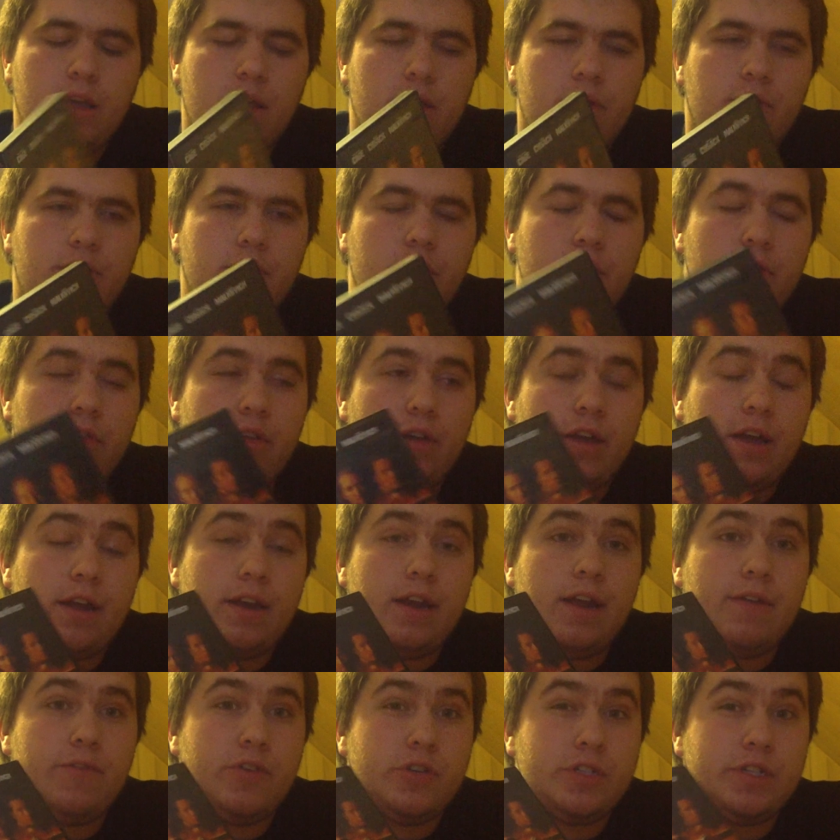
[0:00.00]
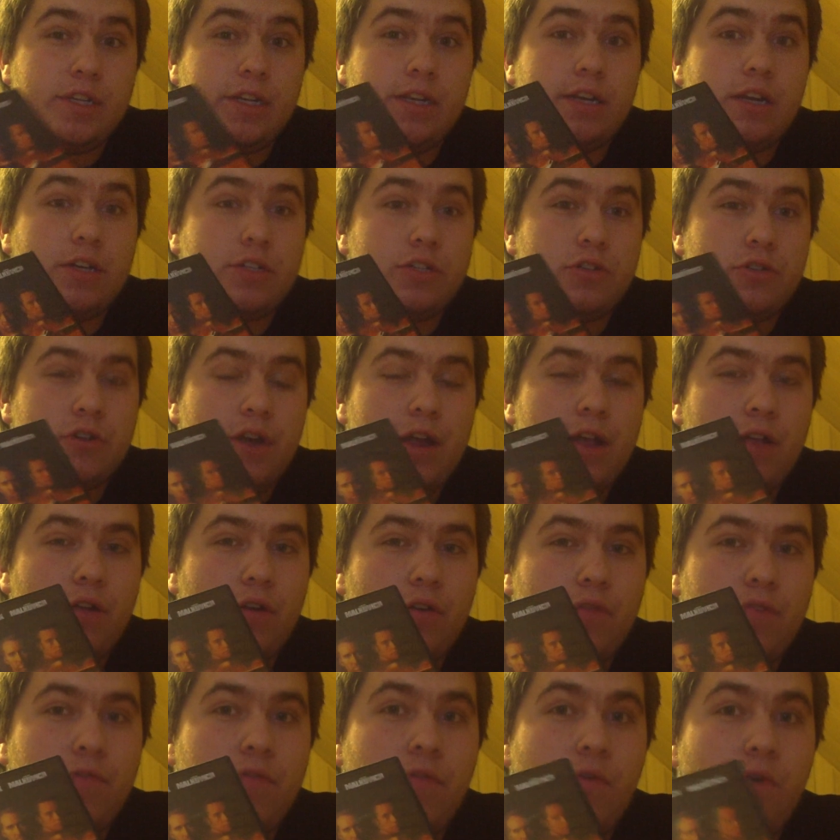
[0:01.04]
It's a good thing I never seen a trailer
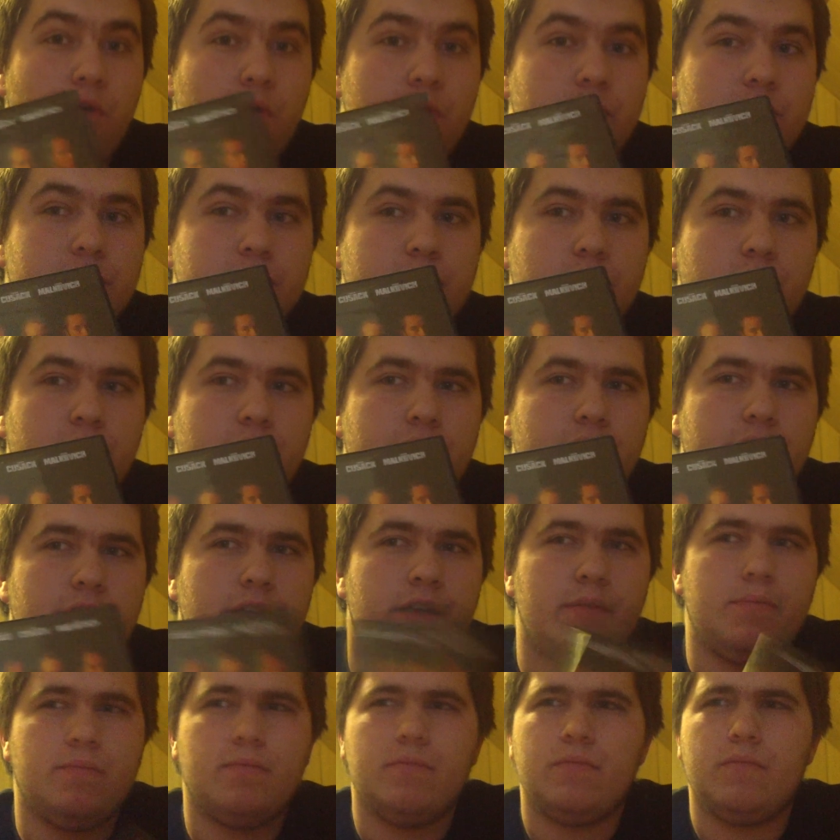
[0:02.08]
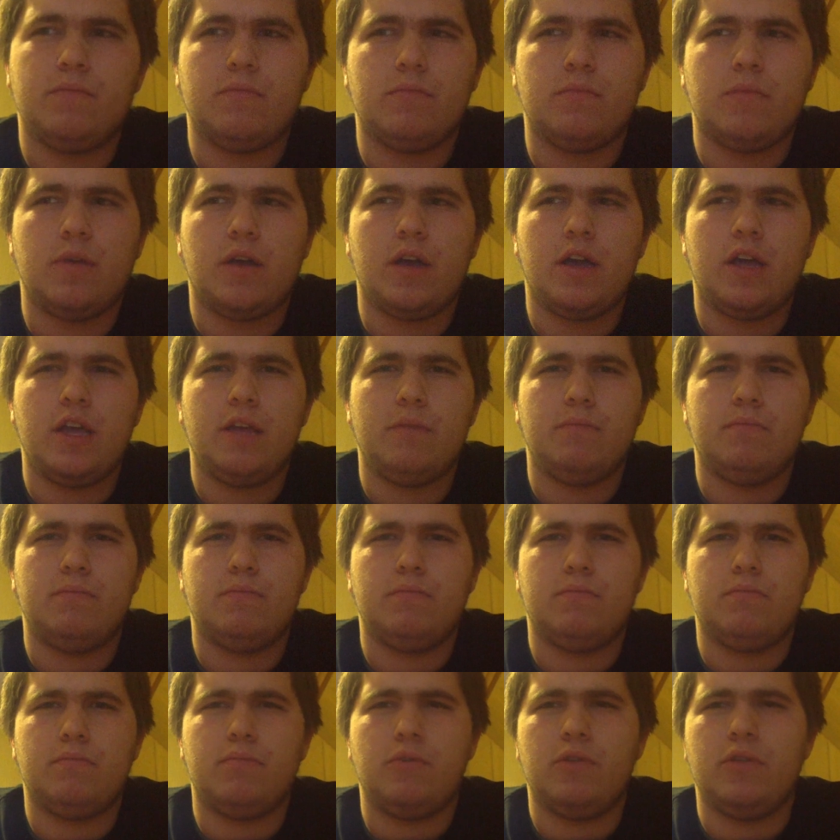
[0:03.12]
for this movie. I
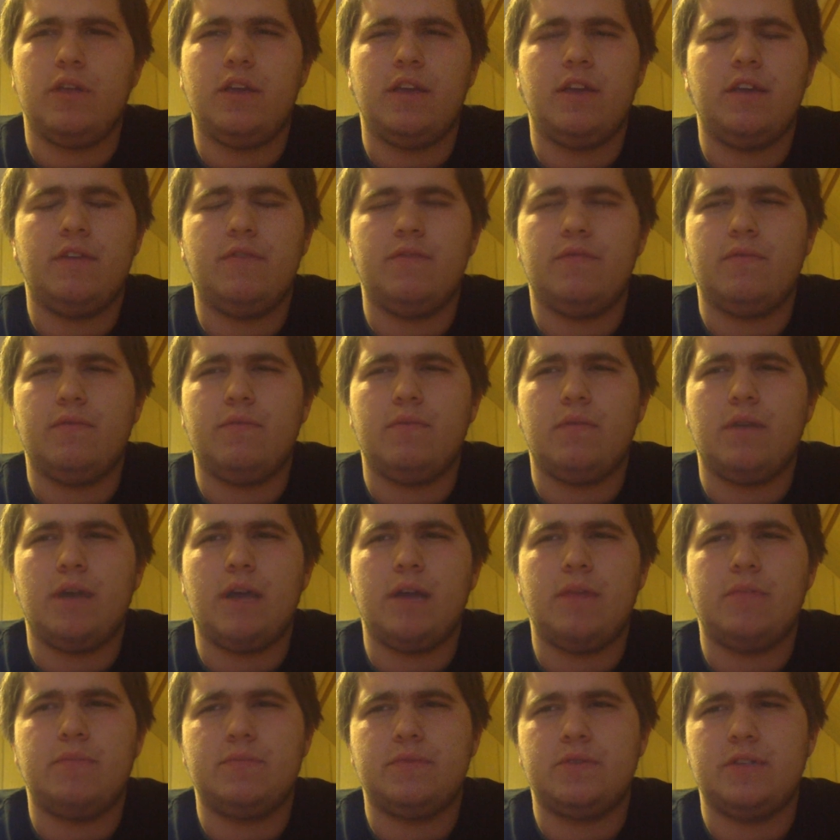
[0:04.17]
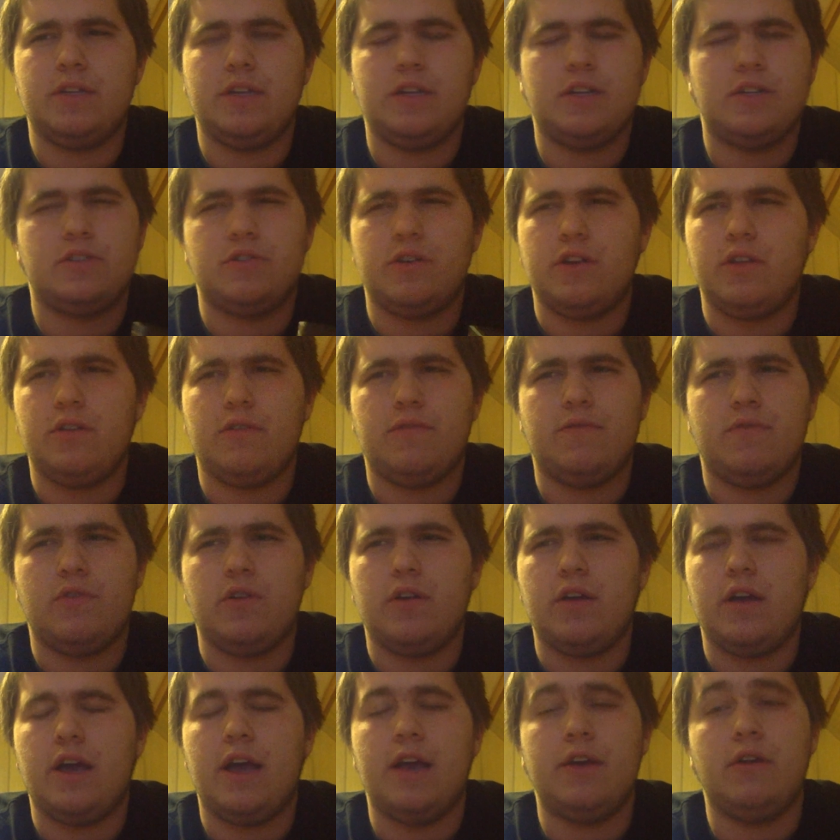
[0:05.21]
believe I've seen a trailer for
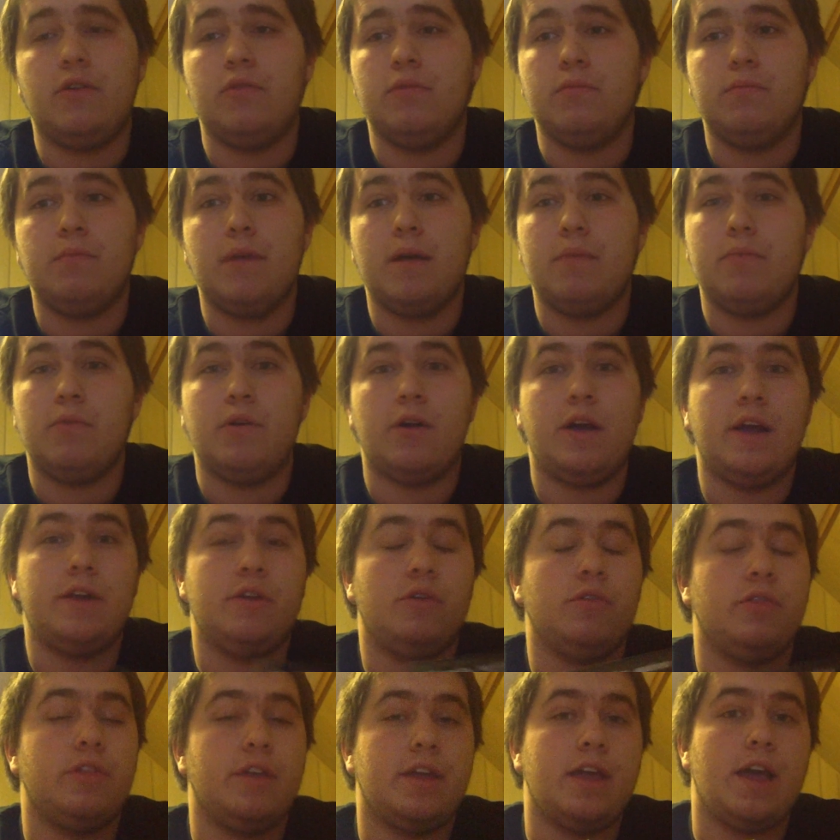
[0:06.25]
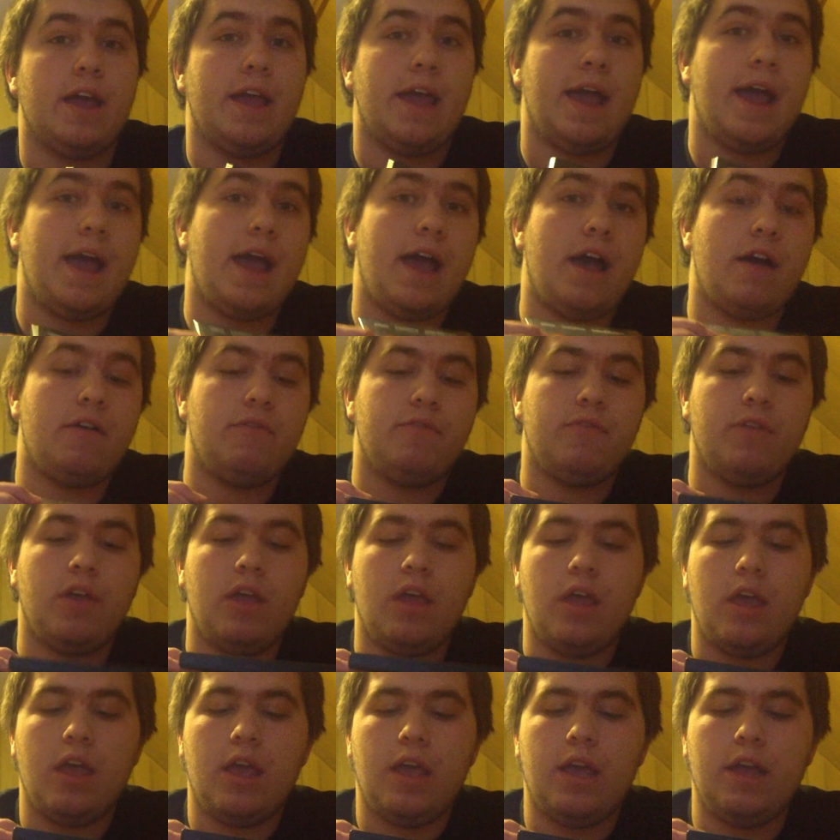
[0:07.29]
it. I don't remember. I don't think I have.
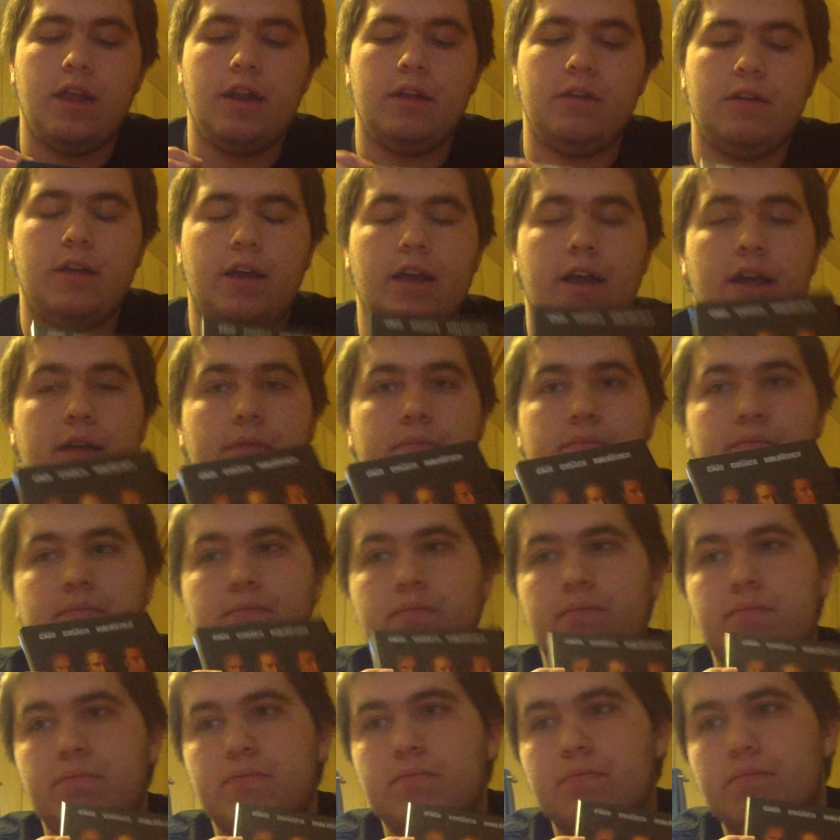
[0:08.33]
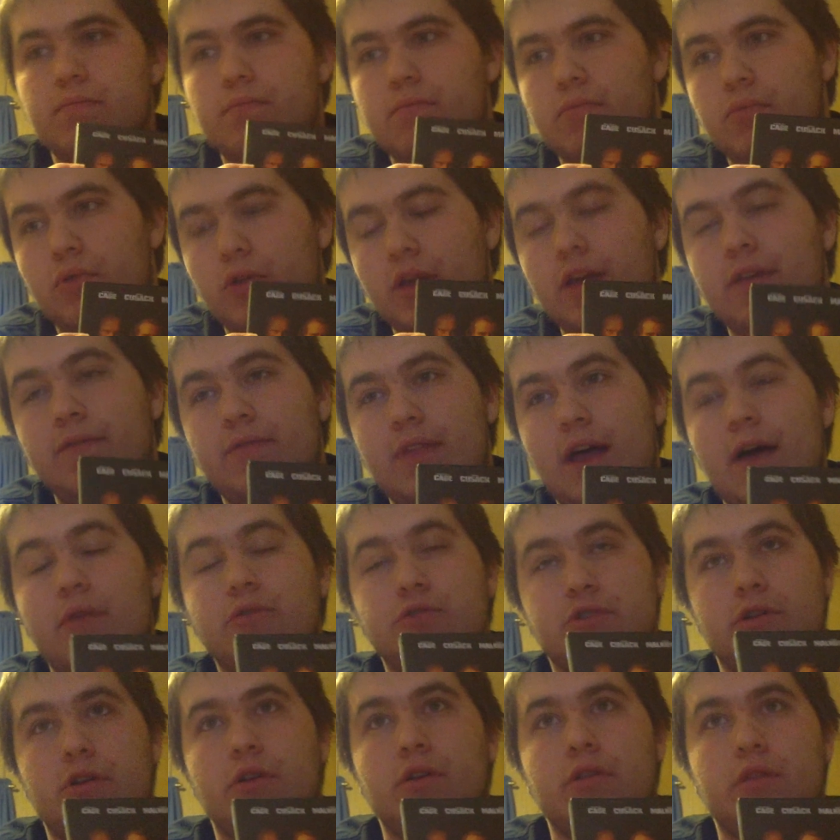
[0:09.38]
And I believe that
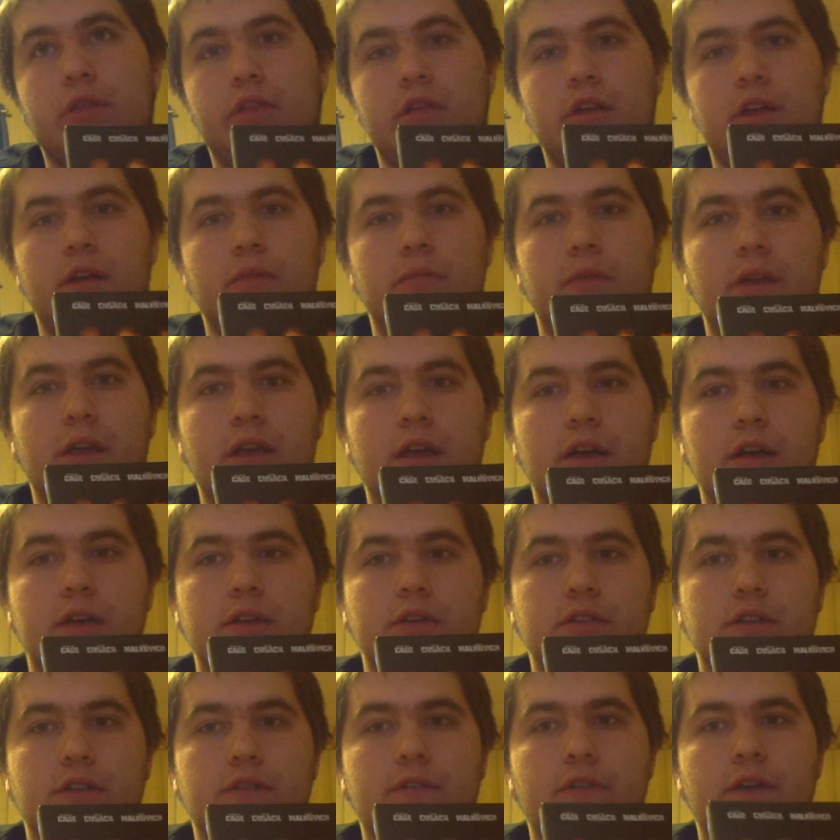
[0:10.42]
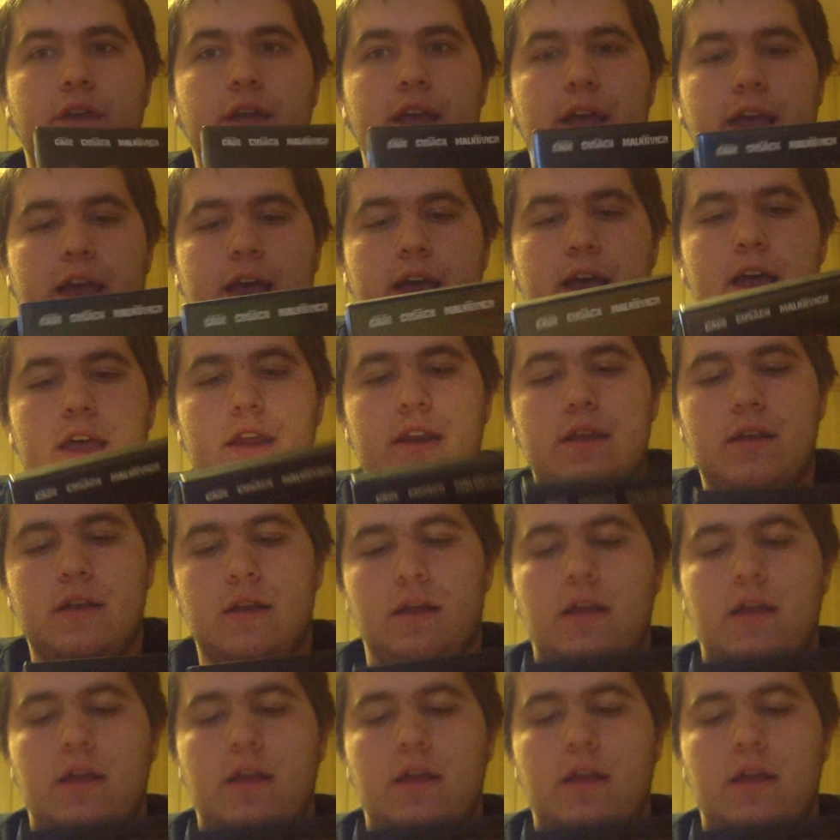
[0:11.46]
was a good thing, because if I had,